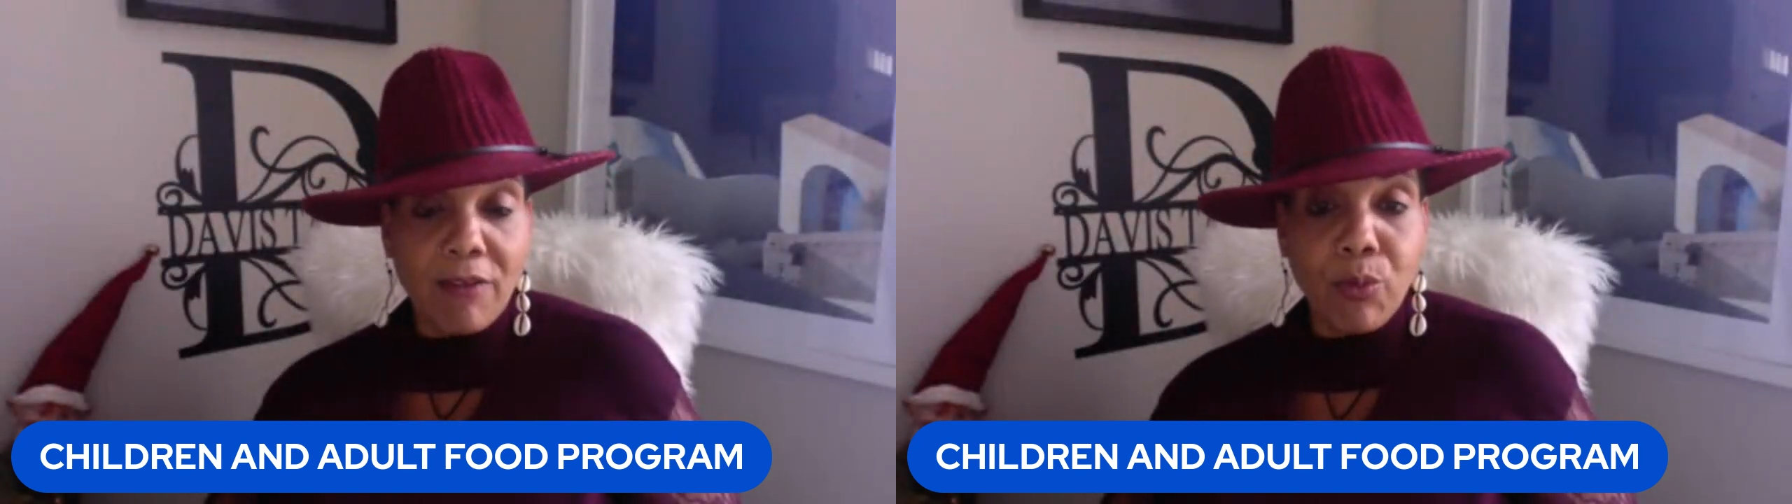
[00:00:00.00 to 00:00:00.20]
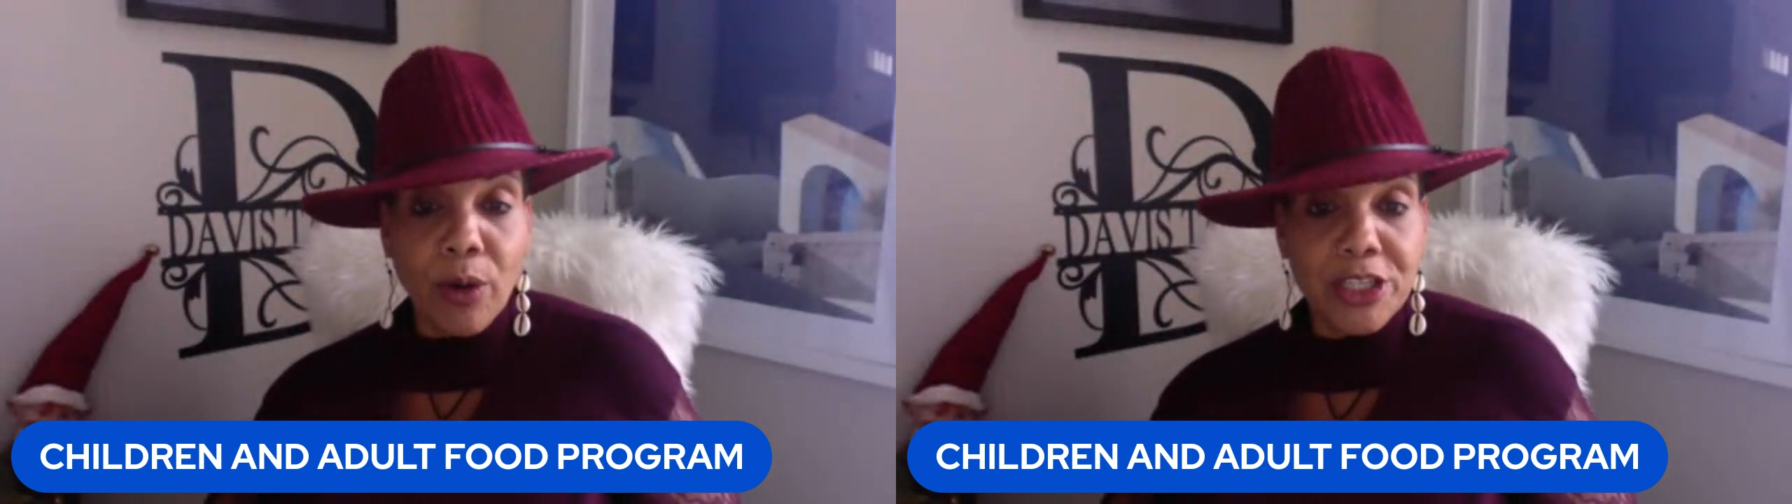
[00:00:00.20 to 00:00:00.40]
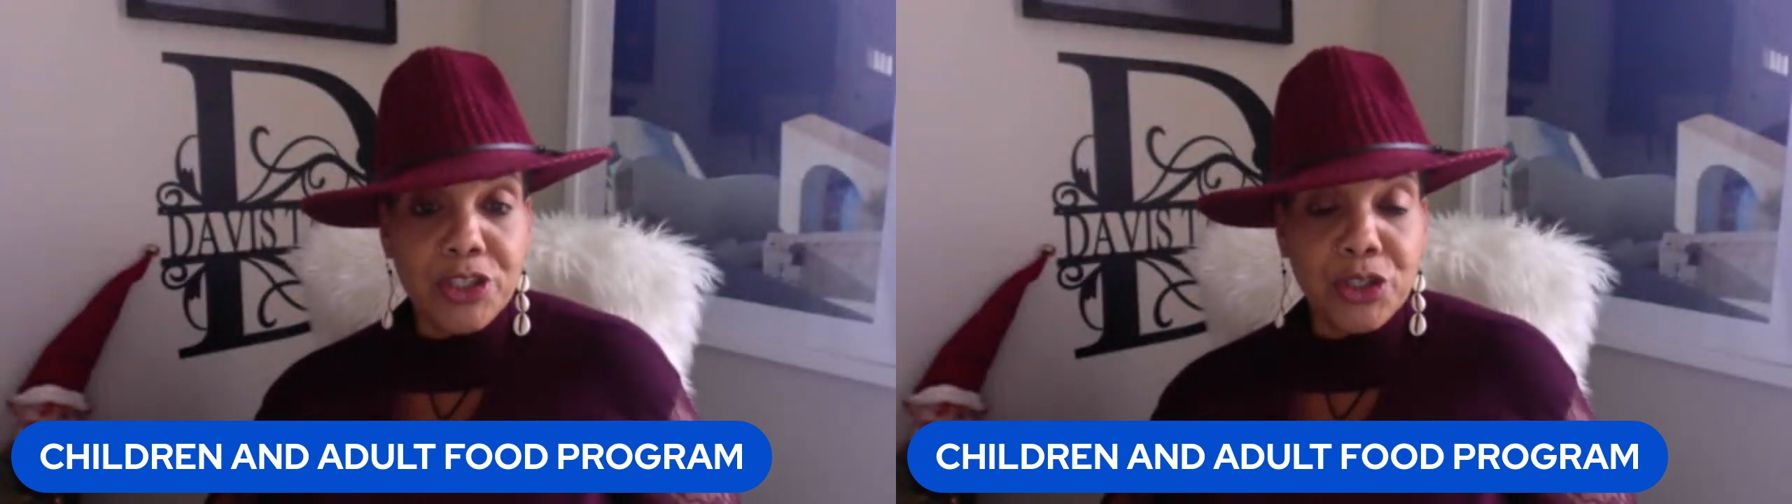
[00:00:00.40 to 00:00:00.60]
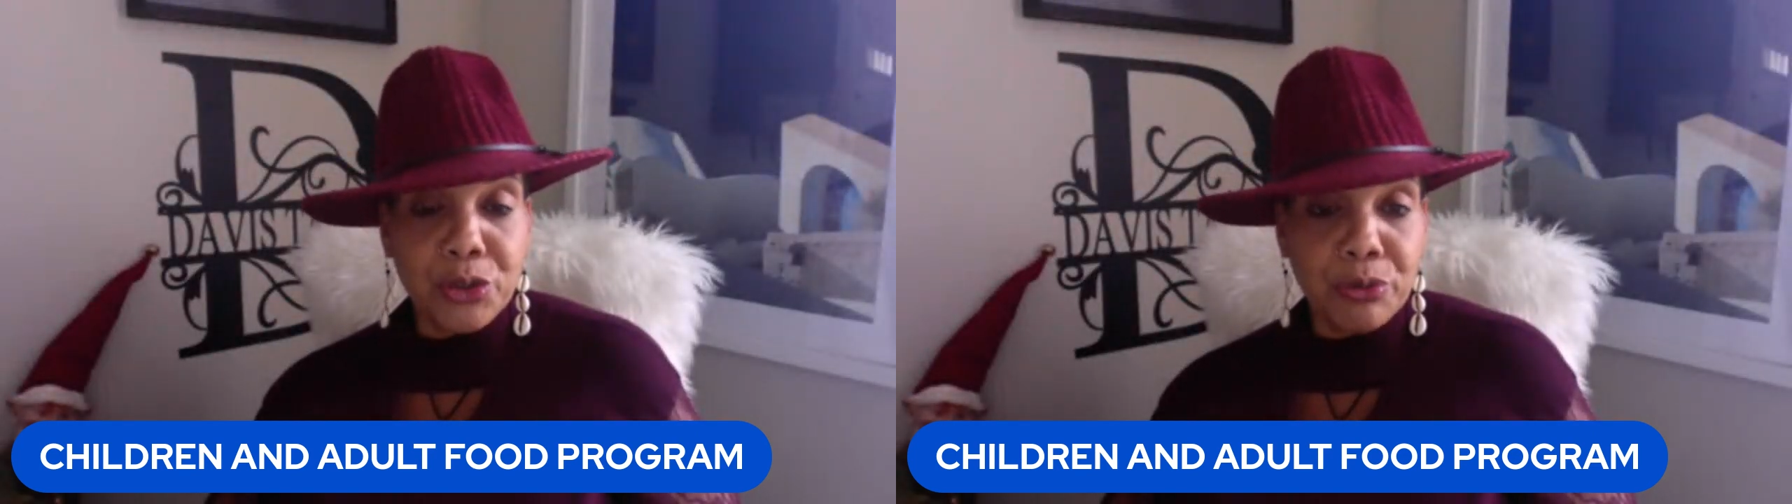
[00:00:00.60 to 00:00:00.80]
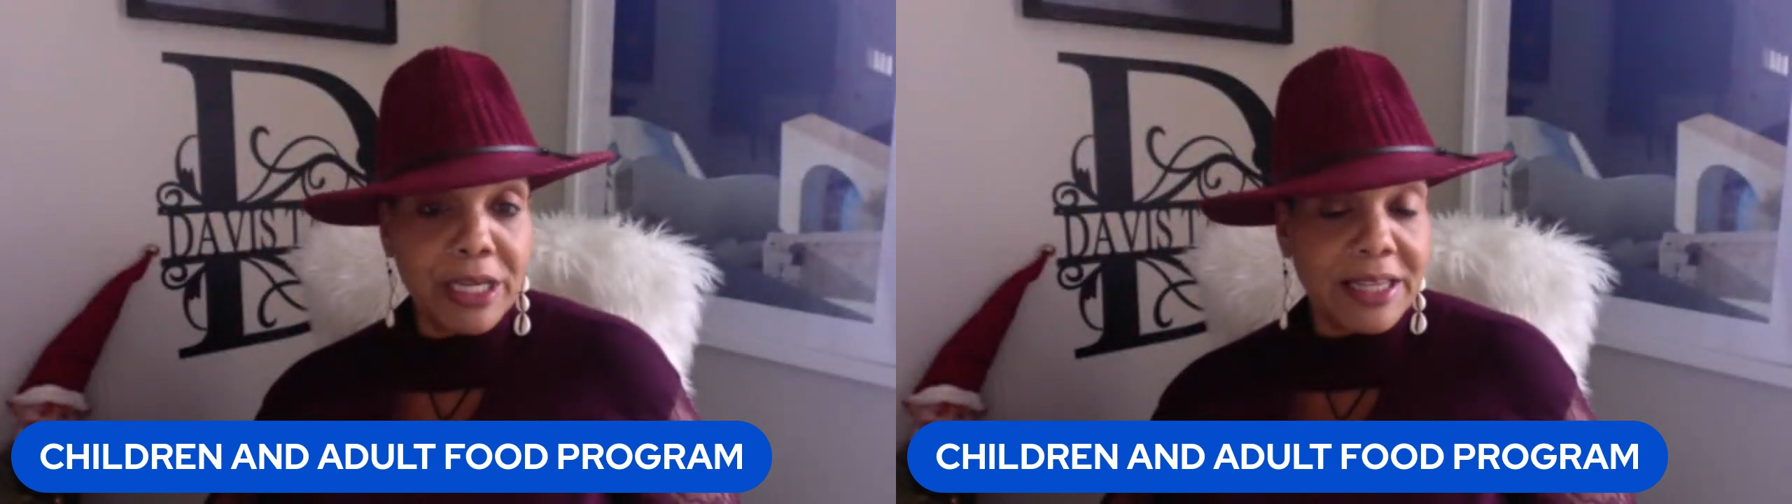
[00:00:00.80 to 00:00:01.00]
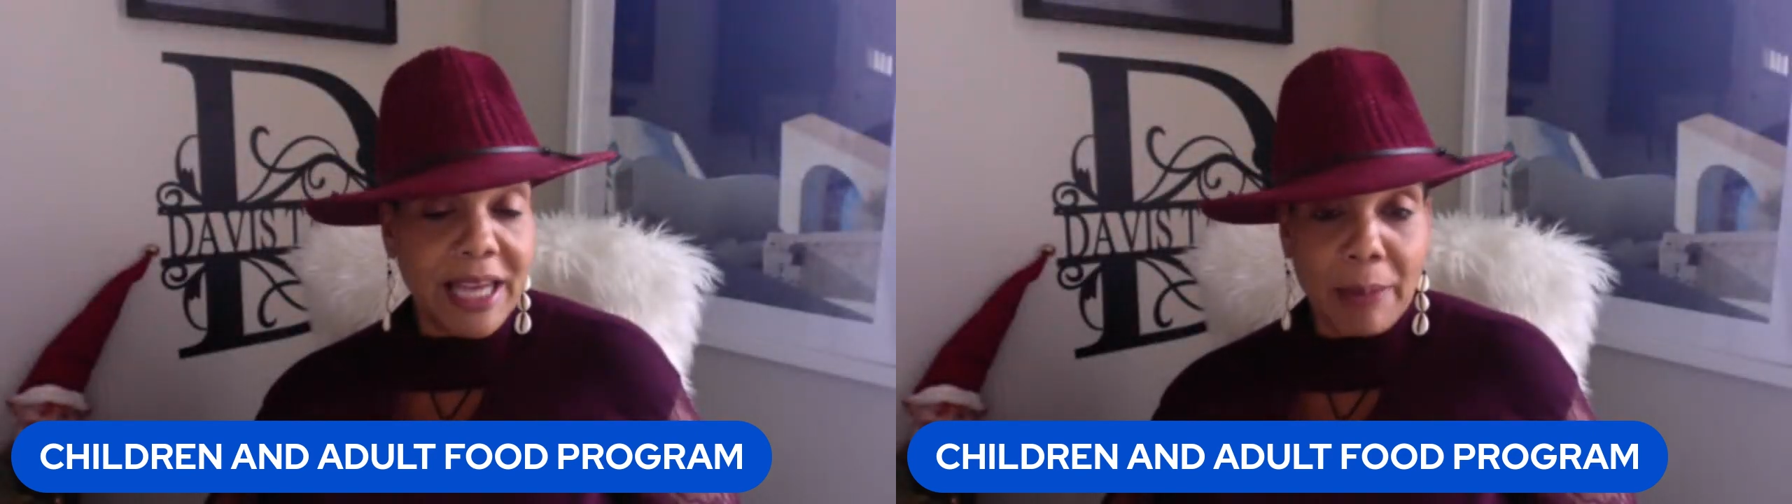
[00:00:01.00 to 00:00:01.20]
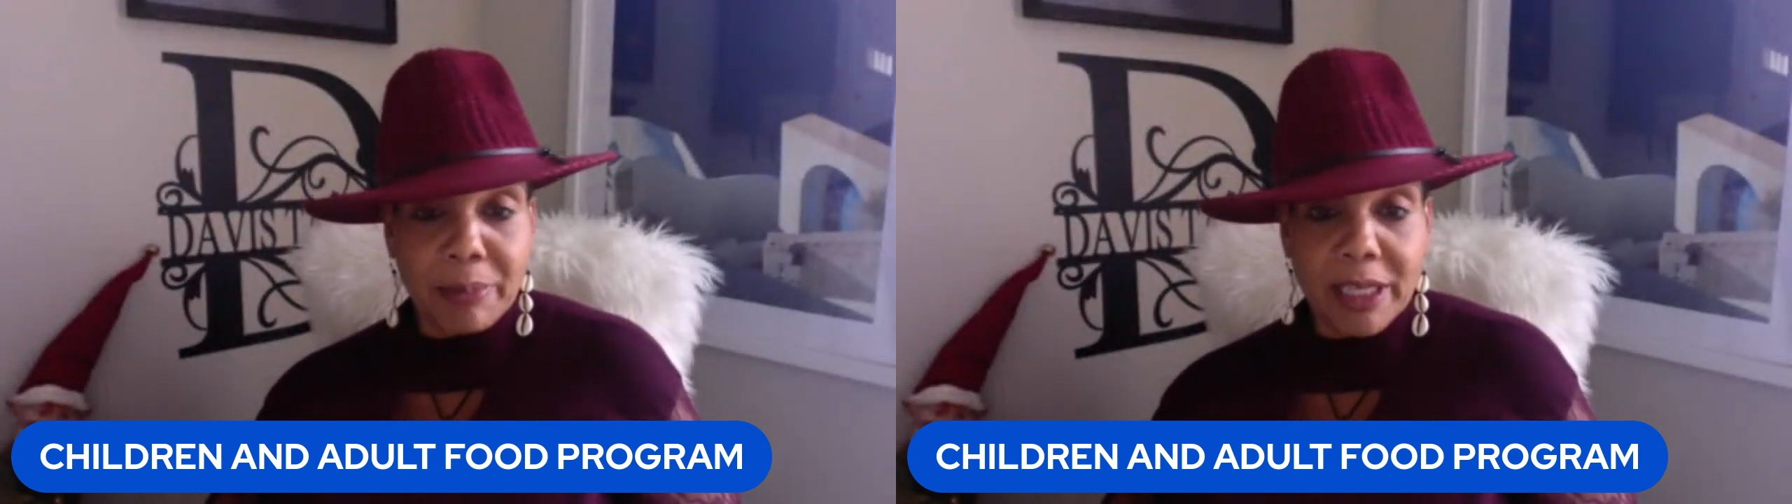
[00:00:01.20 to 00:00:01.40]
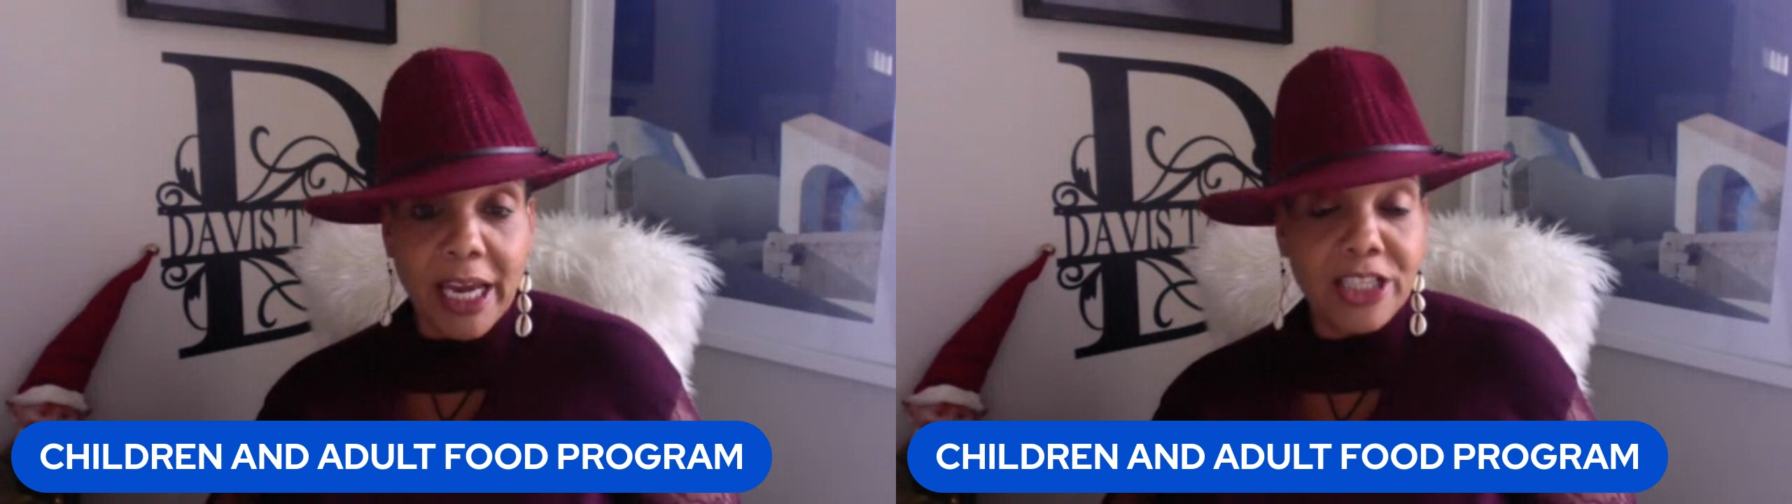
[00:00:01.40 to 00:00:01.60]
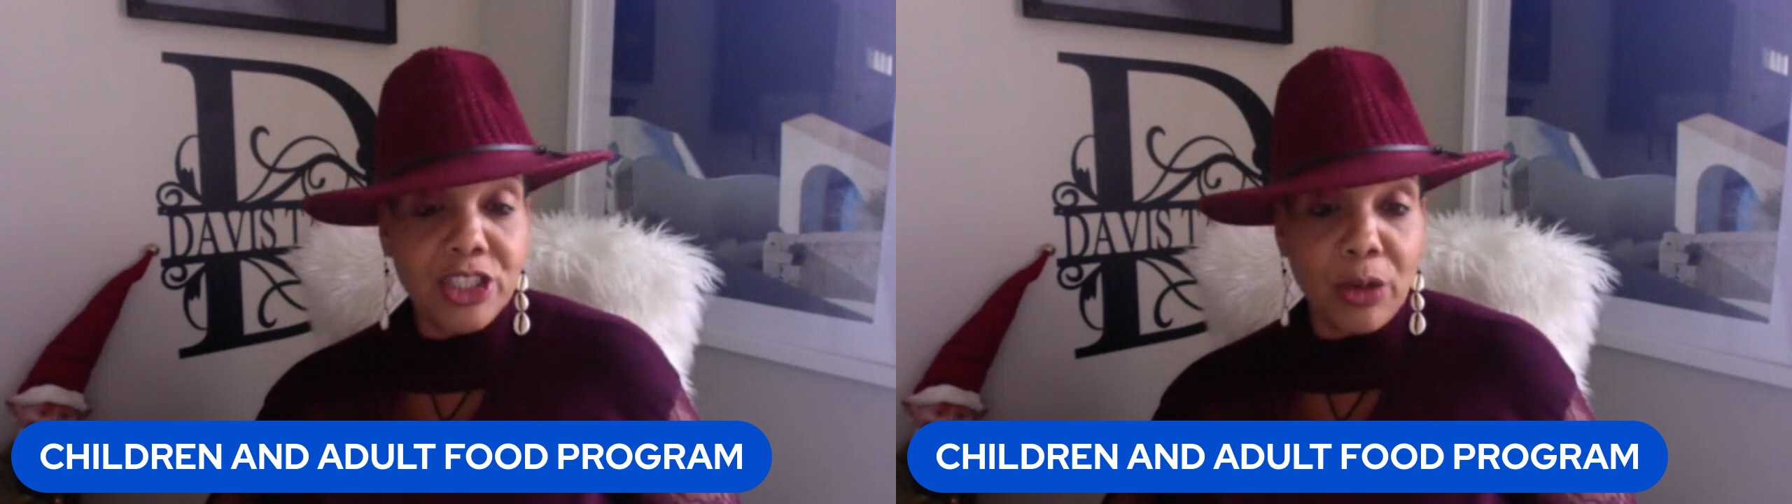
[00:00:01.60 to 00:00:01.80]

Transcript: once you get the application